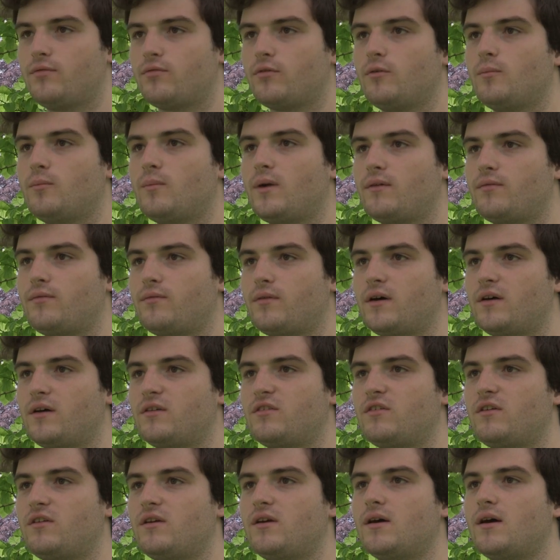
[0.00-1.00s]
through my
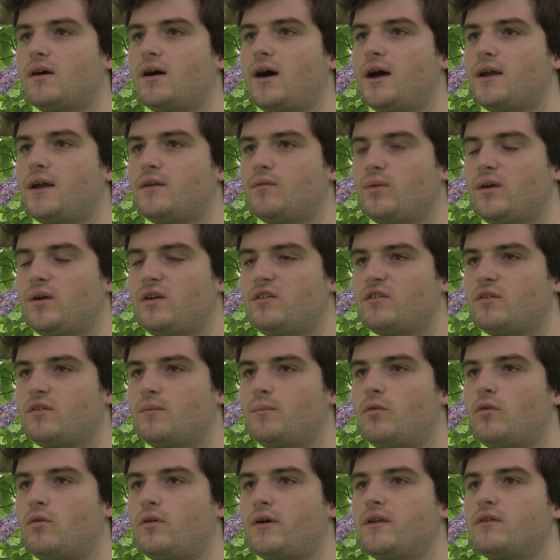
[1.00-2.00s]
first year, I'd reached a
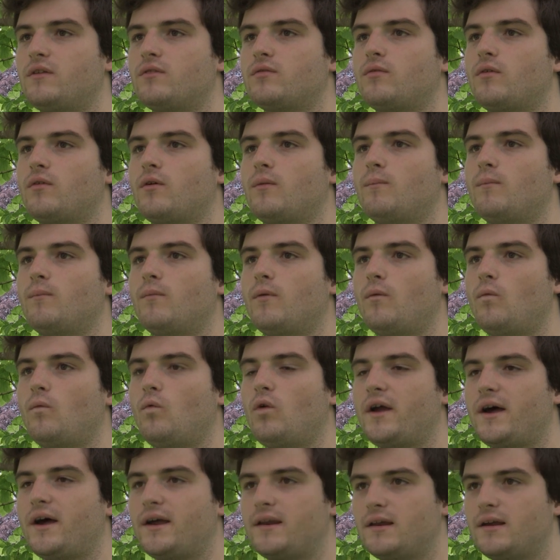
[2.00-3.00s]
point from
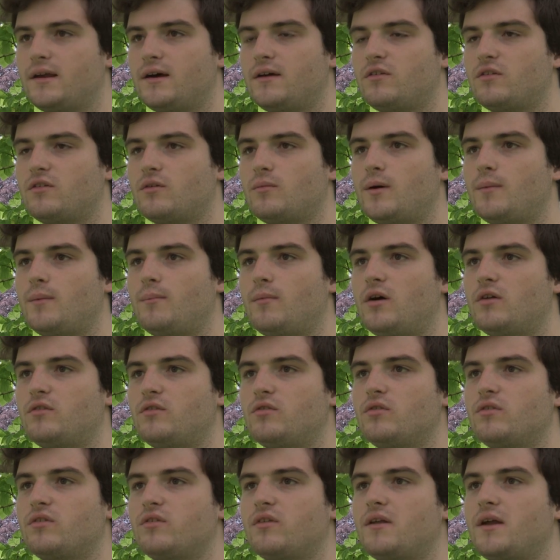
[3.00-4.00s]
what I'd learnt on my
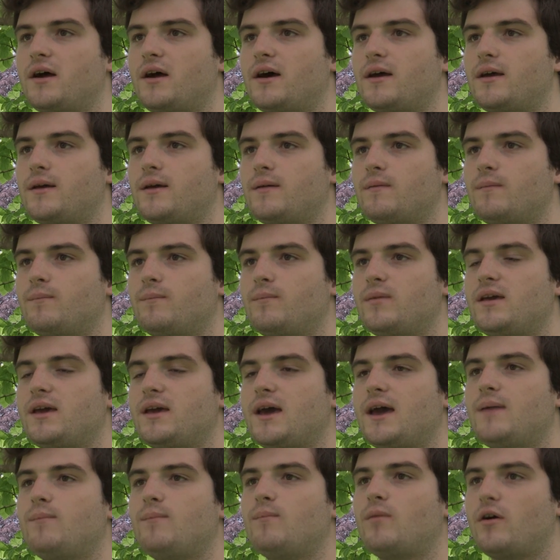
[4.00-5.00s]
modules that I
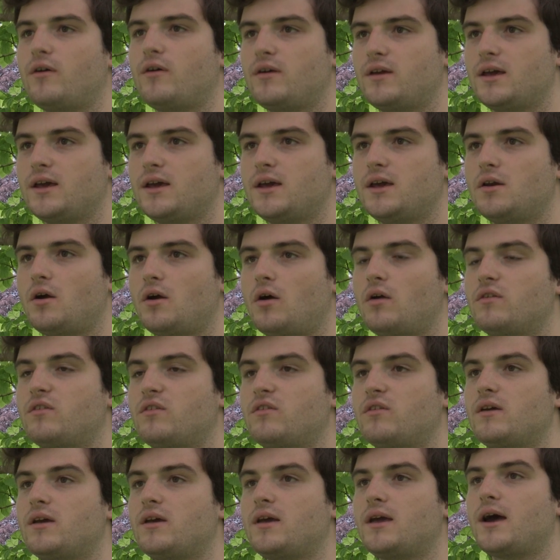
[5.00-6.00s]
became very keen on
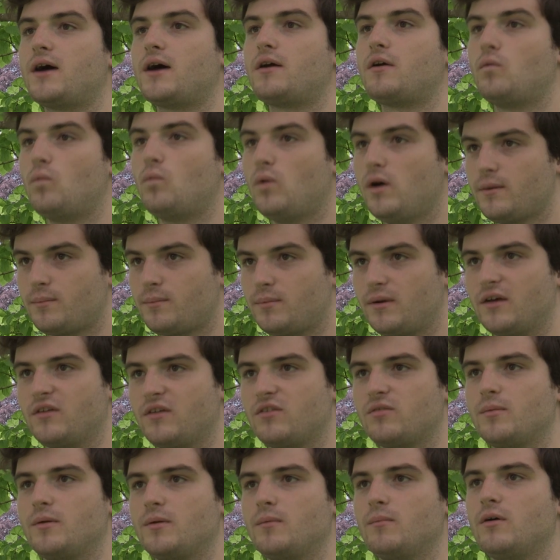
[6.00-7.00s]
seeking out a work
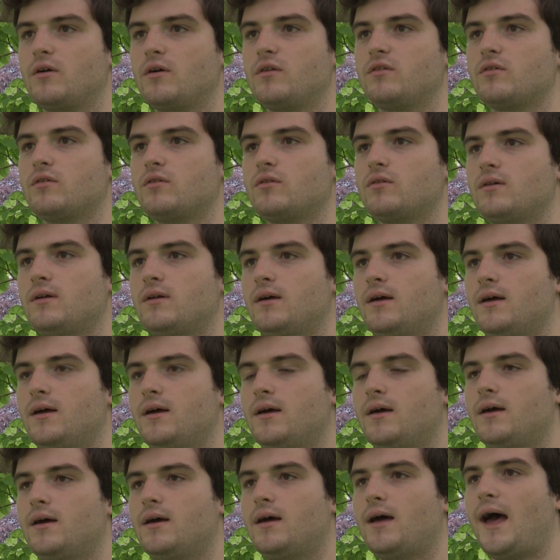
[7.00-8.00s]
placement module.
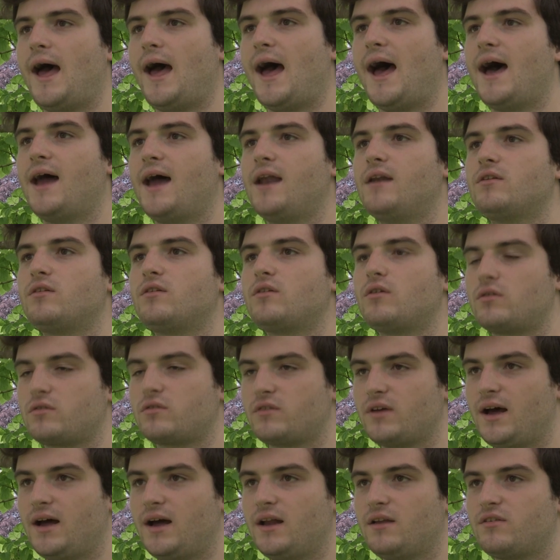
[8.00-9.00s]
And
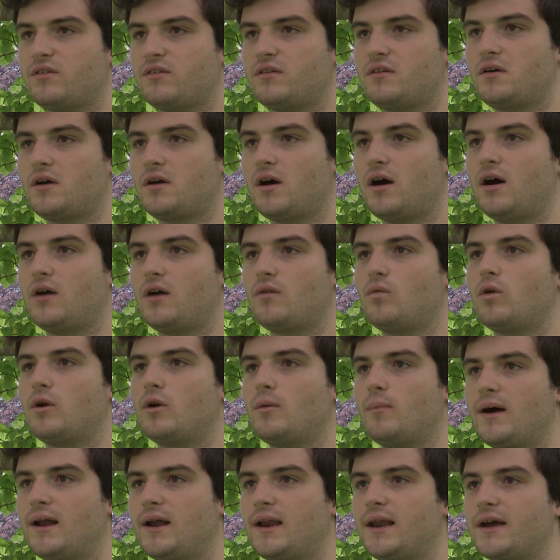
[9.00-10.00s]
Dr. Alison Kahn, one
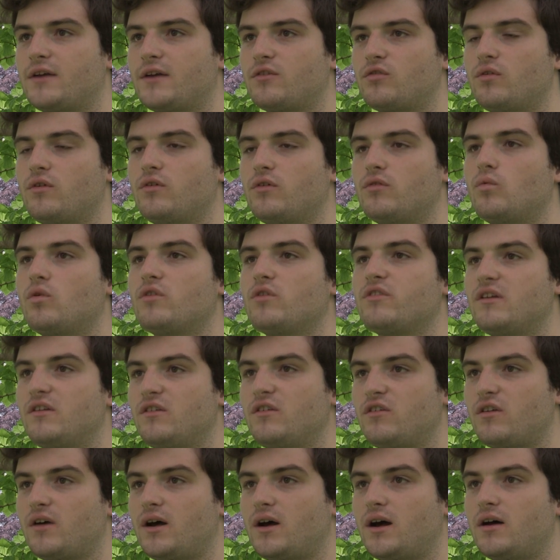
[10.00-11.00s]
of my lecturers, was in
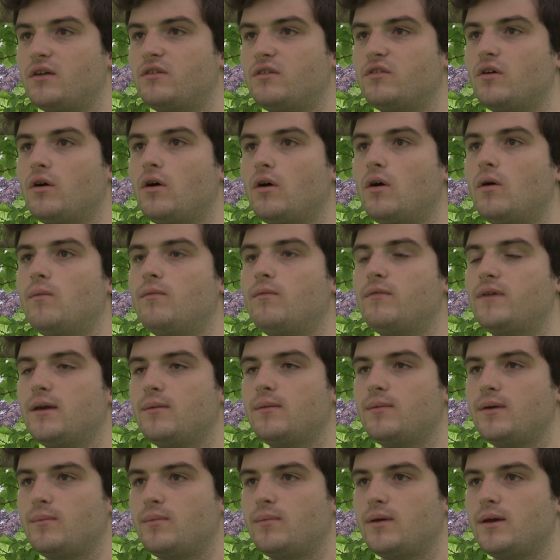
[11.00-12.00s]
charge of
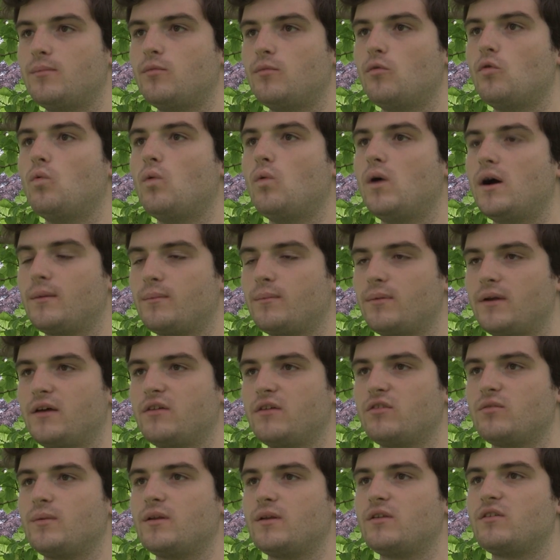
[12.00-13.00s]
giving people work
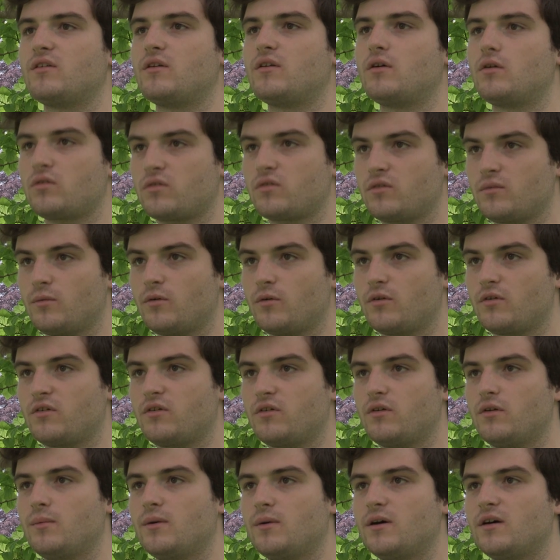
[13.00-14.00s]
placements at Oxford Brookes
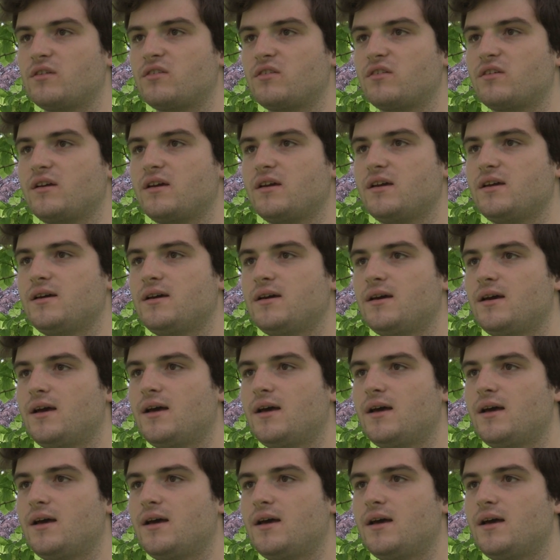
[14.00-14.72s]
University